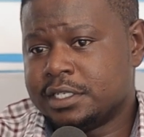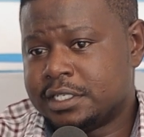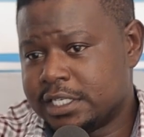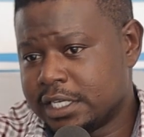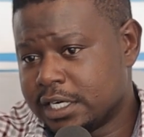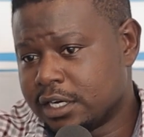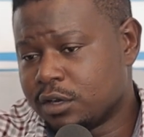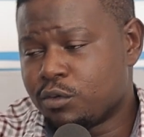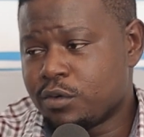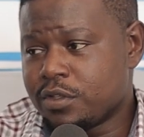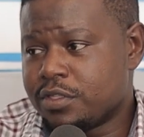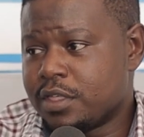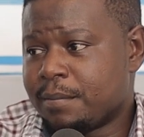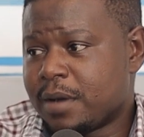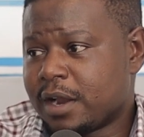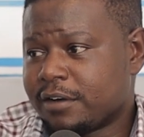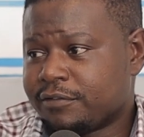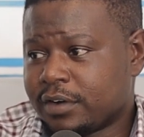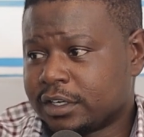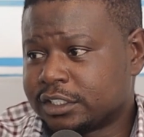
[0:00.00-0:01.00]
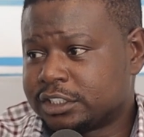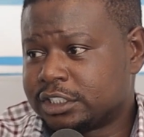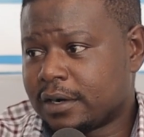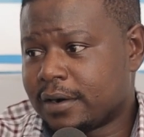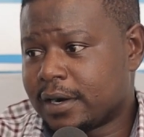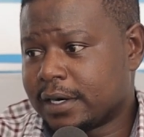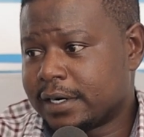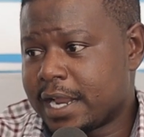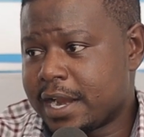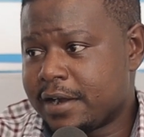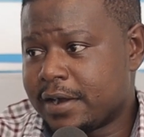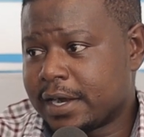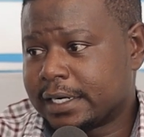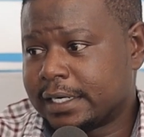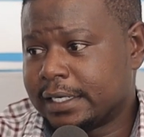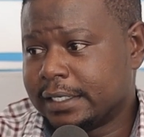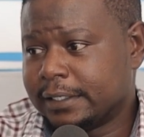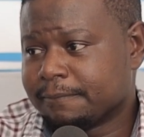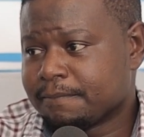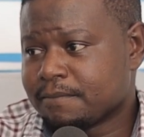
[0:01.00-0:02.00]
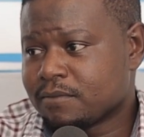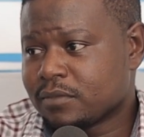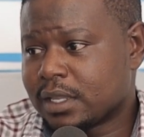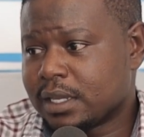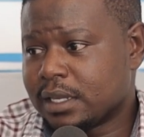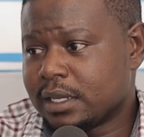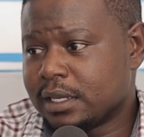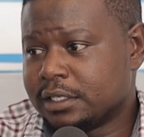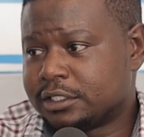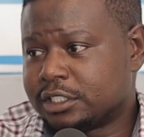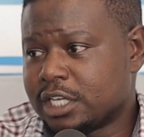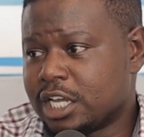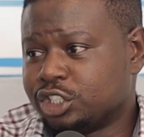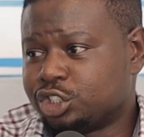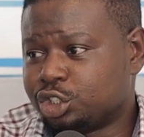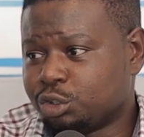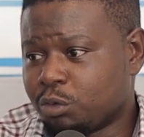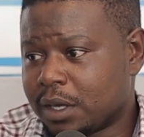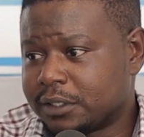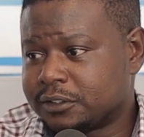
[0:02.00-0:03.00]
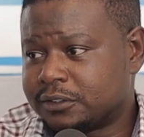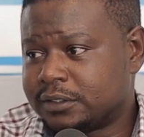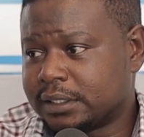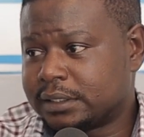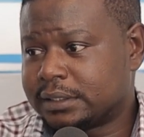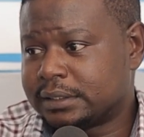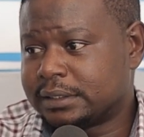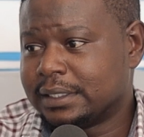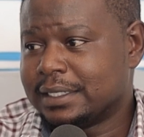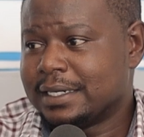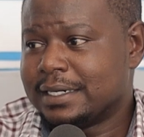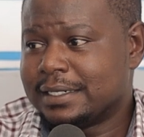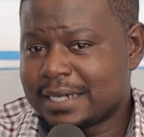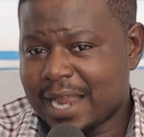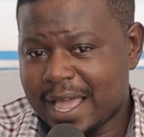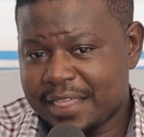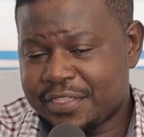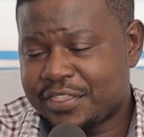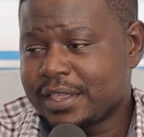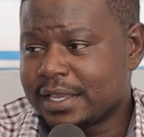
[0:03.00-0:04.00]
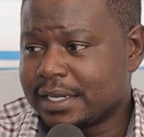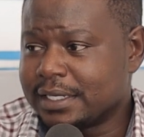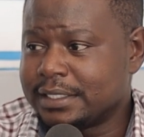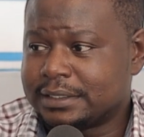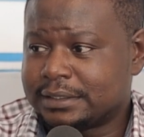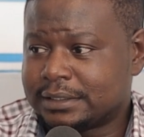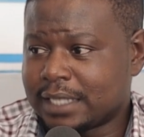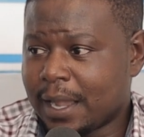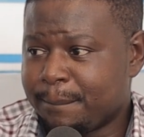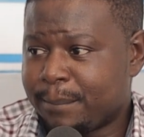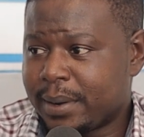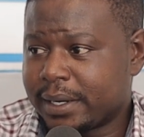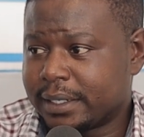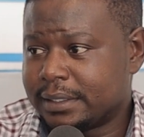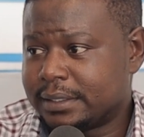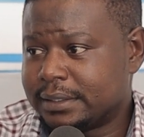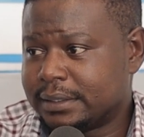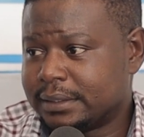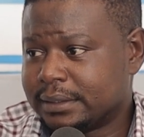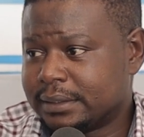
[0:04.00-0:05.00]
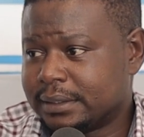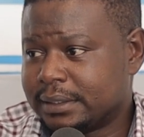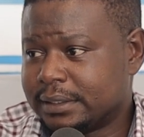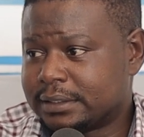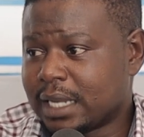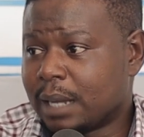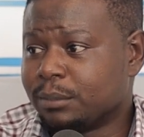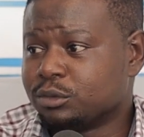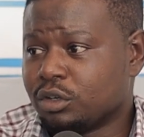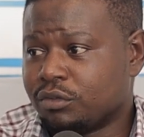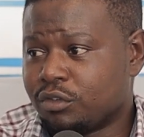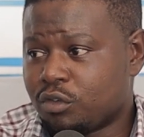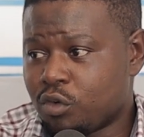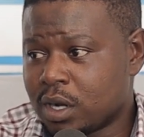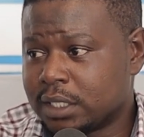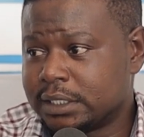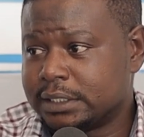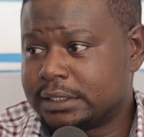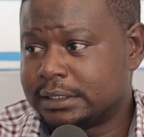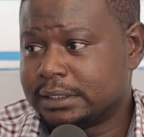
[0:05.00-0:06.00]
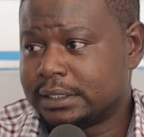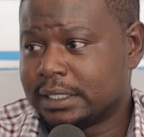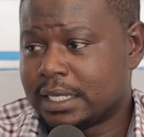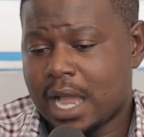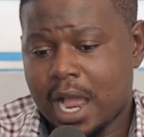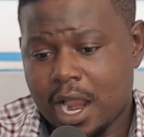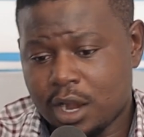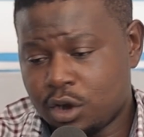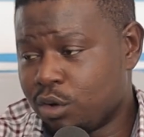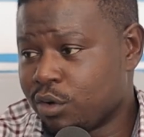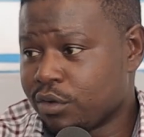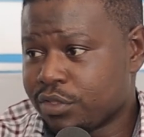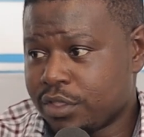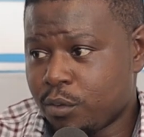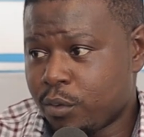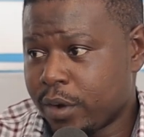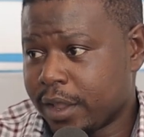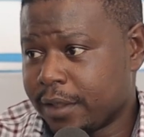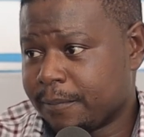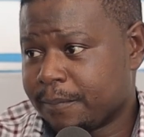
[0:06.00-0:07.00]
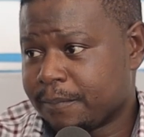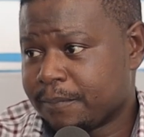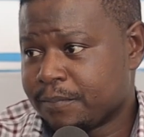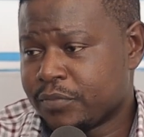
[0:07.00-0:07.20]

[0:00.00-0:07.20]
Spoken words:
dealing with the manufacturer directly, it ensures that nothing is tampered in terms of quality along the way.